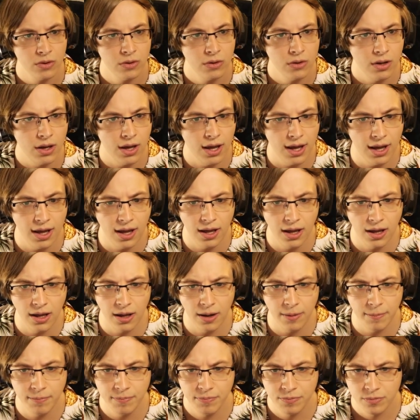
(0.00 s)

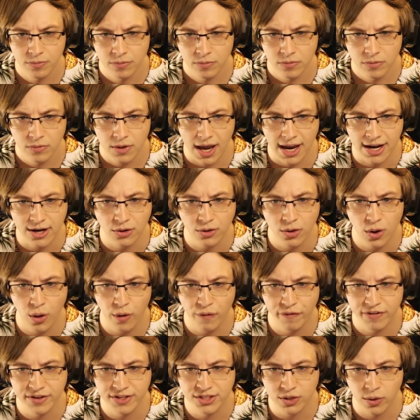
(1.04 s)
Um, I don't know
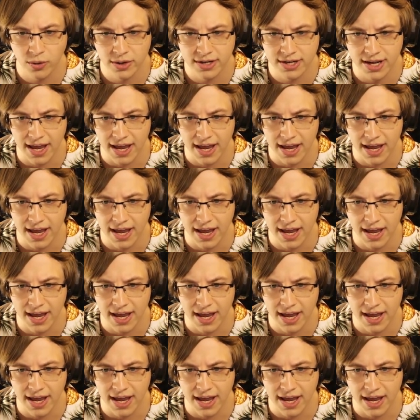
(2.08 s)
if it's going to